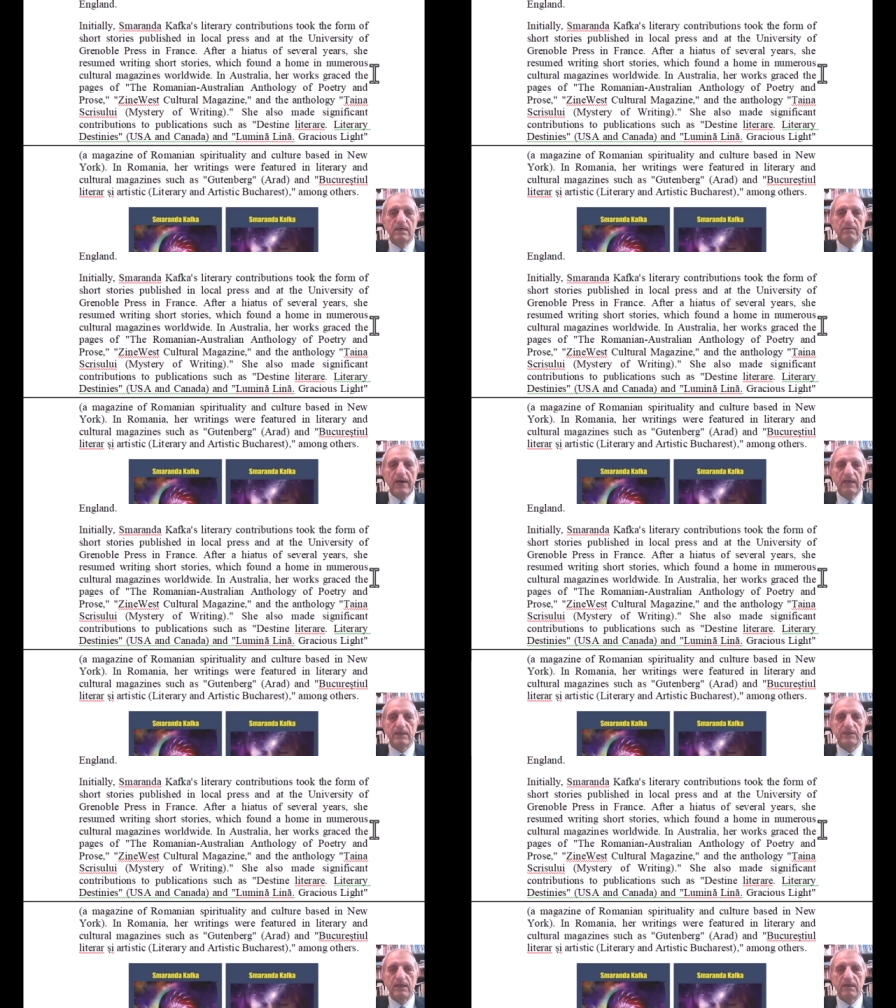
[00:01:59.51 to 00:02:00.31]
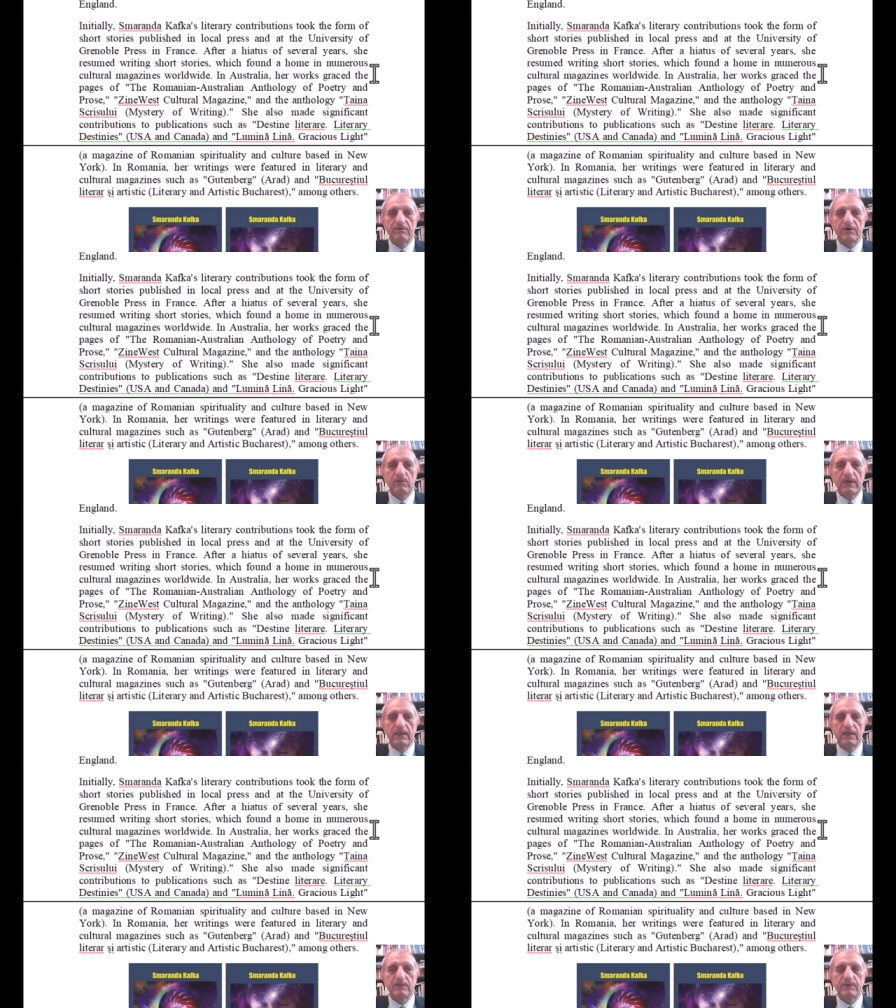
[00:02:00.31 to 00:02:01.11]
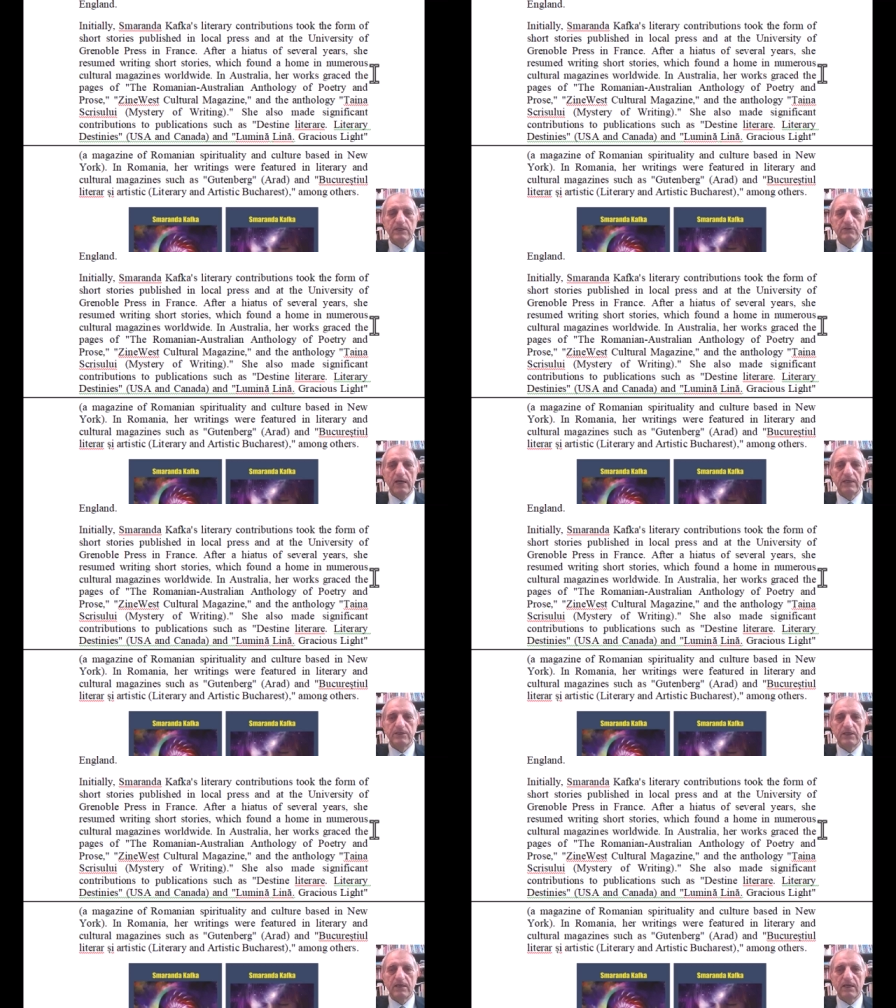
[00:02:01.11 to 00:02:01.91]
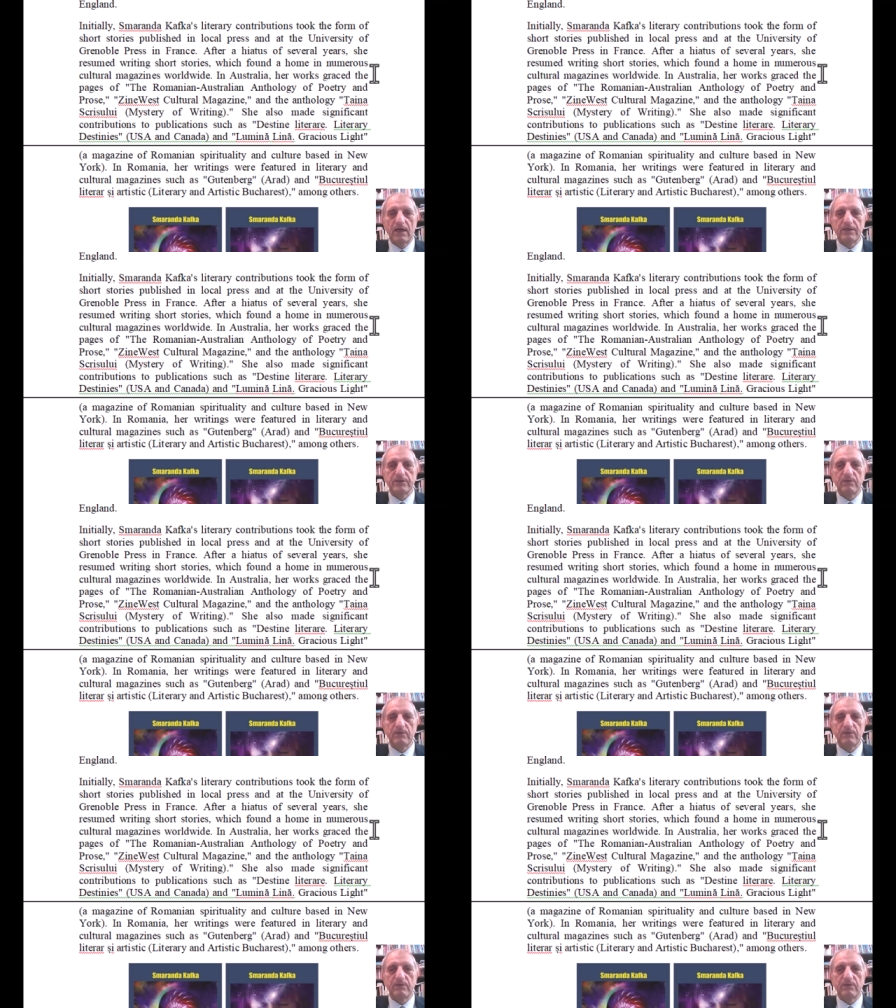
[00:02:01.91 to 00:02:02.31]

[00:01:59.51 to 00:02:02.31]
a magazine of Romanian spirituality and culture